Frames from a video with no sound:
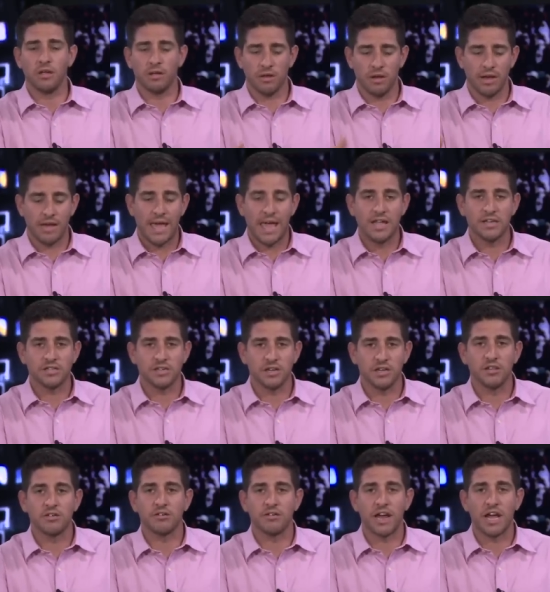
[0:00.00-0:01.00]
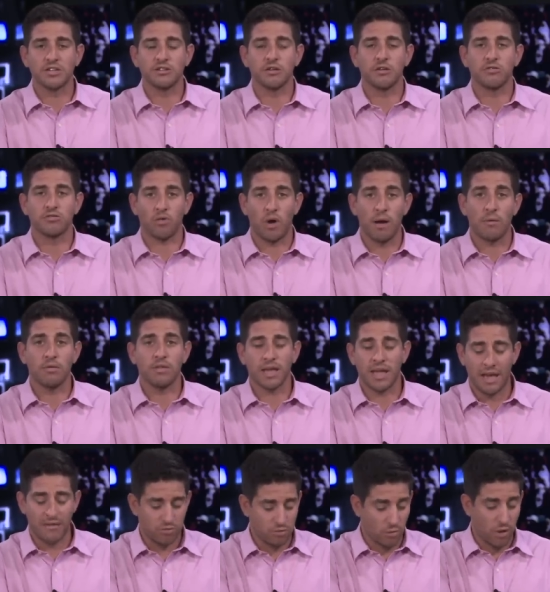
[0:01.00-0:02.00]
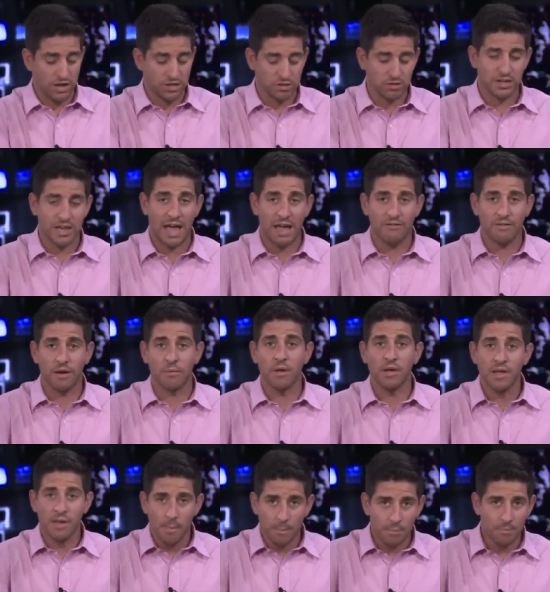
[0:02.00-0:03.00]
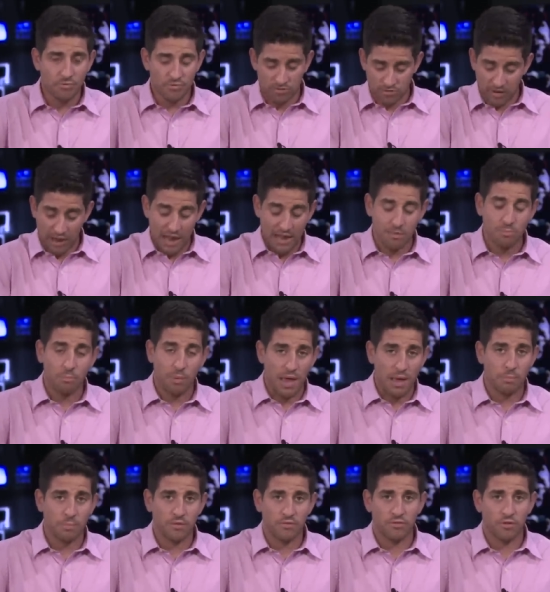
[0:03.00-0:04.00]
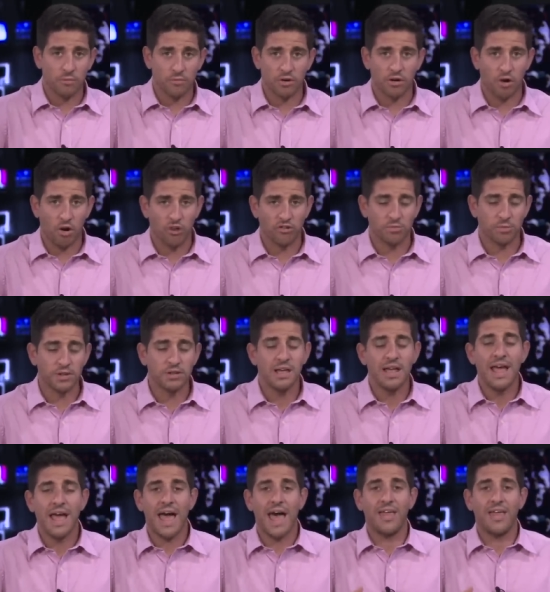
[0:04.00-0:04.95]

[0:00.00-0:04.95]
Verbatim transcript: engage in international travel. They have to actually have a signed paper from their husband.